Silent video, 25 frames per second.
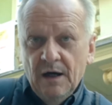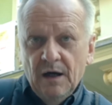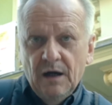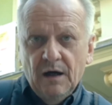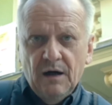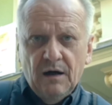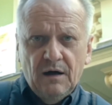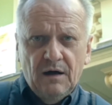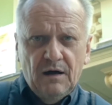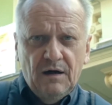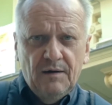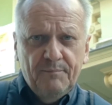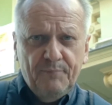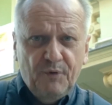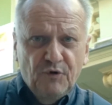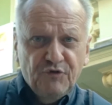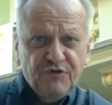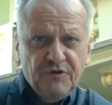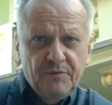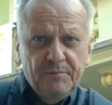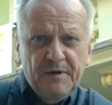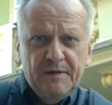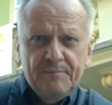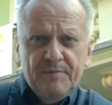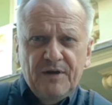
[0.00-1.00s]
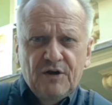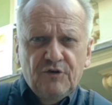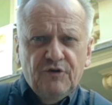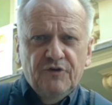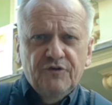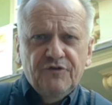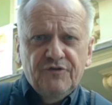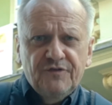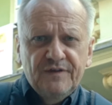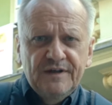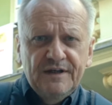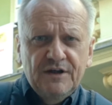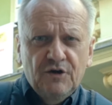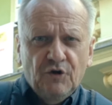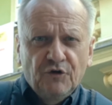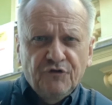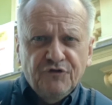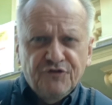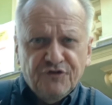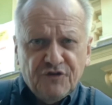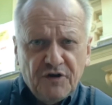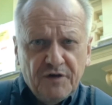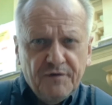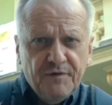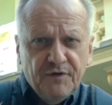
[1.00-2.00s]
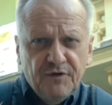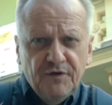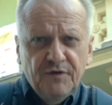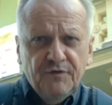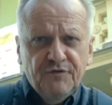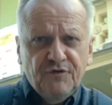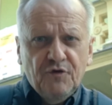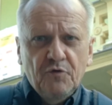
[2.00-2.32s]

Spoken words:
possibly because the conservatives,